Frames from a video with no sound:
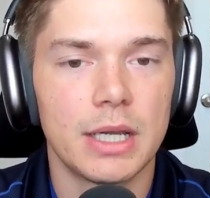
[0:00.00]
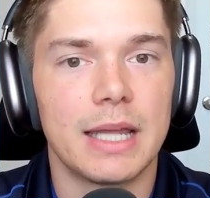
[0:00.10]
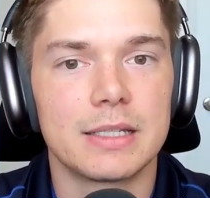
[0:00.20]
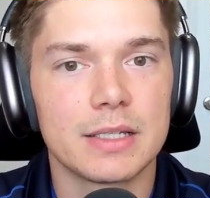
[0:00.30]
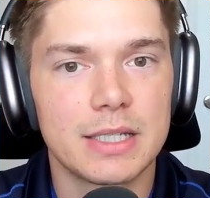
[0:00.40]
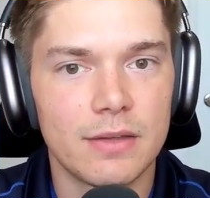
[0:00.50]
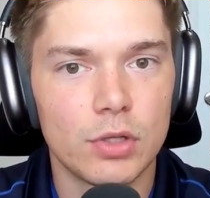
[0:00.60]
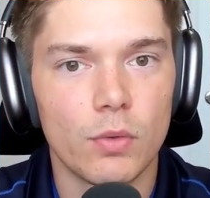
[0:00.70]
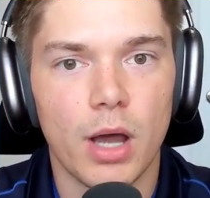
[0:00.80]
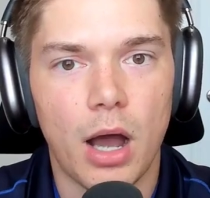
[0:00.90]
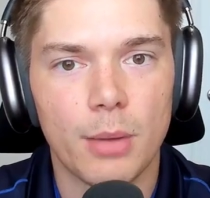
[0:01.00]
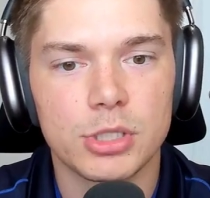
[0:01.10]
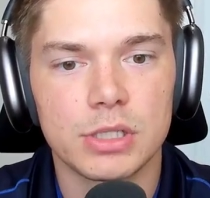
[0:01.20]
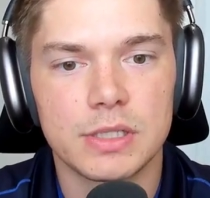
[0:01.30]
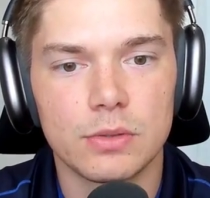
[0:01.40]
It does give you an
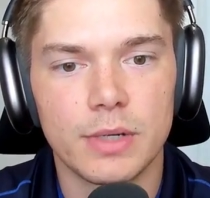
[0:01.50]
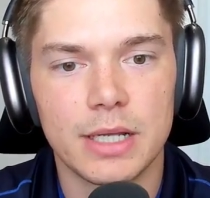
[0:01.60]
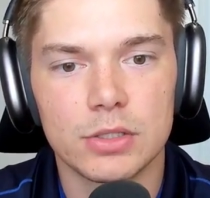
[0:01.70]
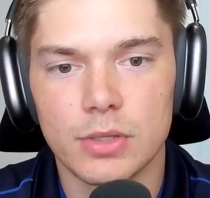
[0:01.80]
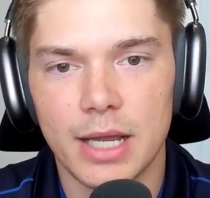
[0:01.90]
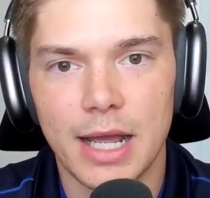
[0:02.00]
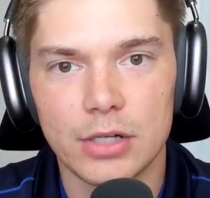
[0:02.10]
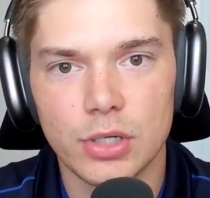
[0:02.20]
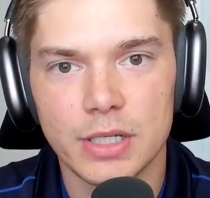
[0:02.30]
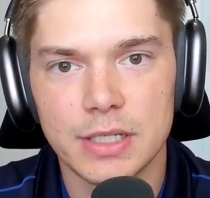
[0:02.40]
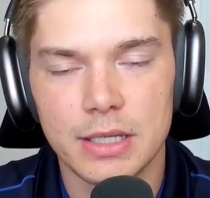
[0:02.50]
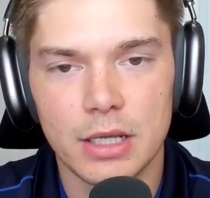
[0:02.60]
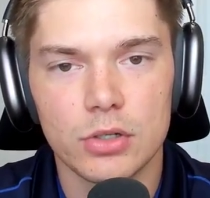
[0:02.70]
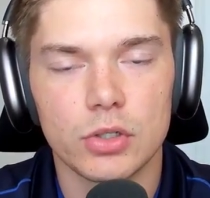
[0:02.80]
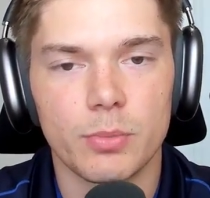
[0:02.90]
option to enter that address in
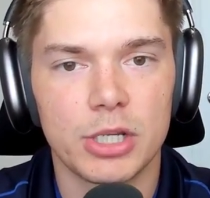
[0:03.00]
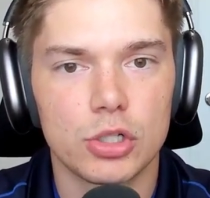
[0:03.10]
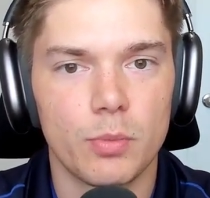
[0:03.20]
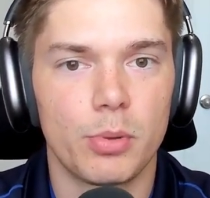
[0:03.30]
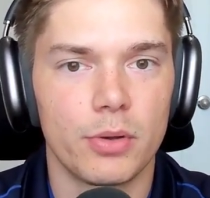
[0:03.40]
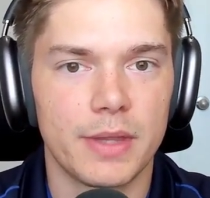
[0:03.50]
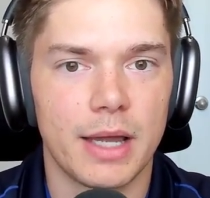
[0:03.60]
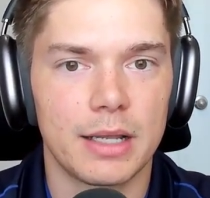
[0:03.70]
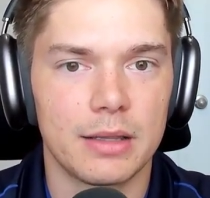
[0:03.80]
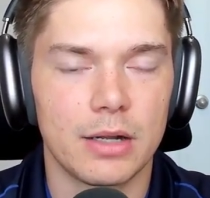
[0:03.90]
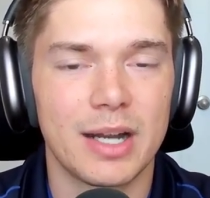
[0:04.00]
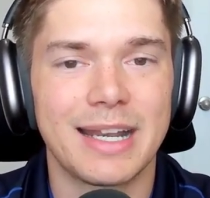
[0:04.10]
there, so make sure you put that in there.